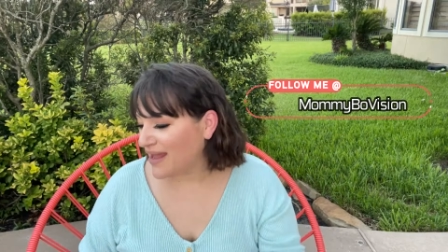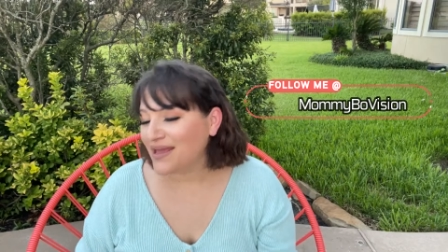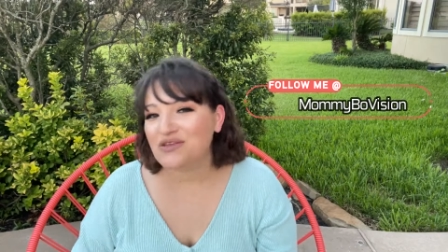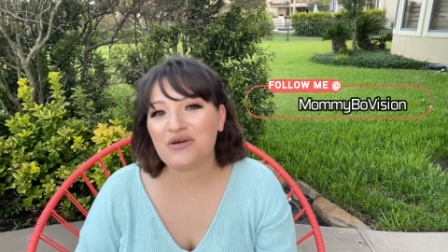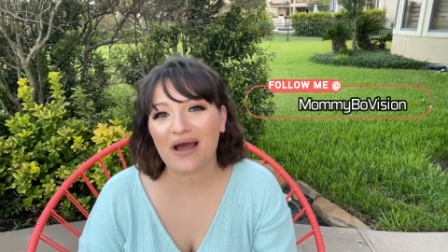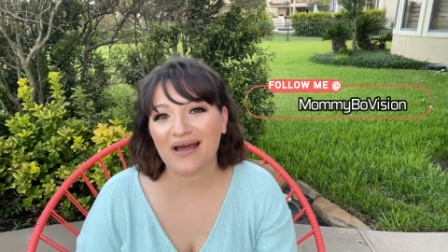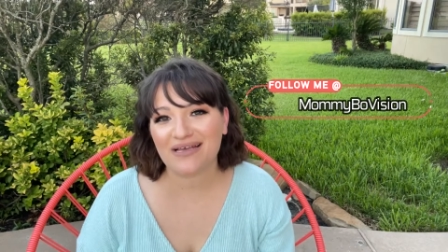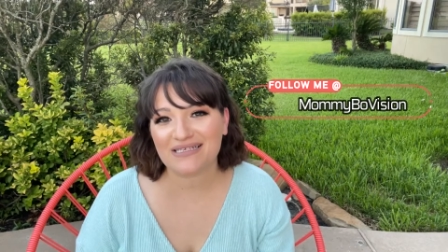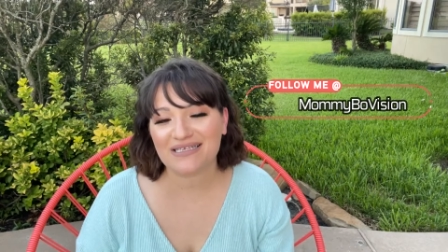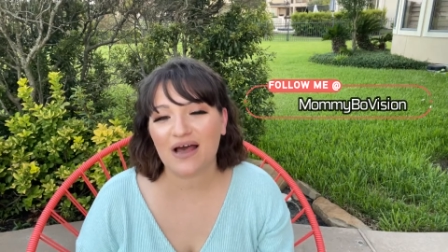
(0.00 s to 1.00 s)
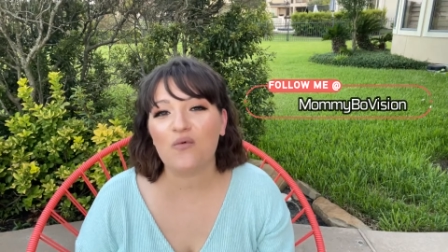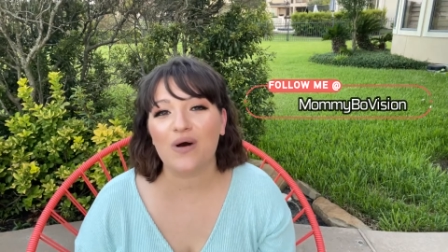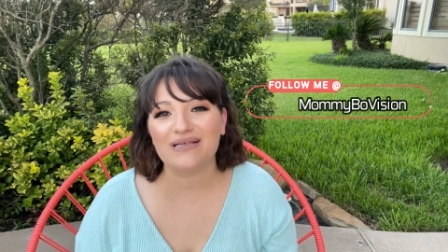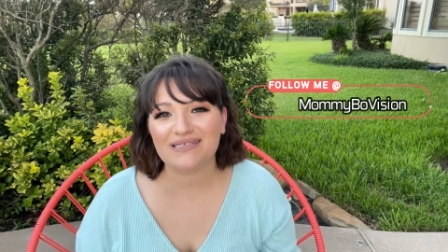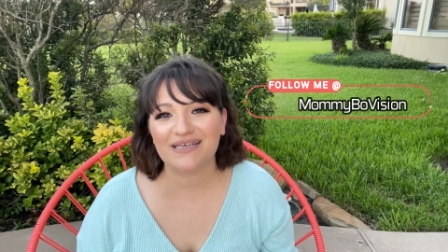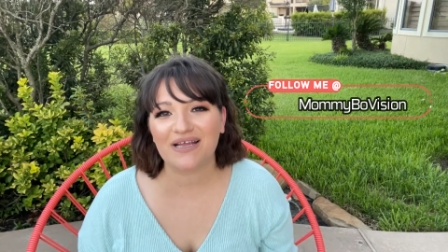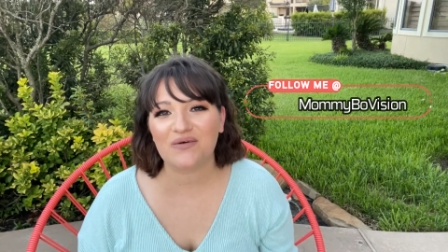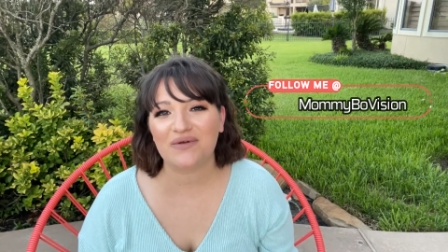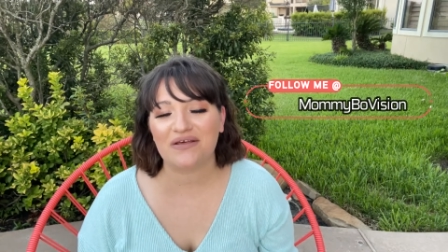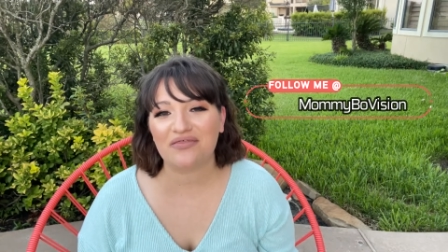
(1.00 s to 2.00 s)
You guys, once again, I want to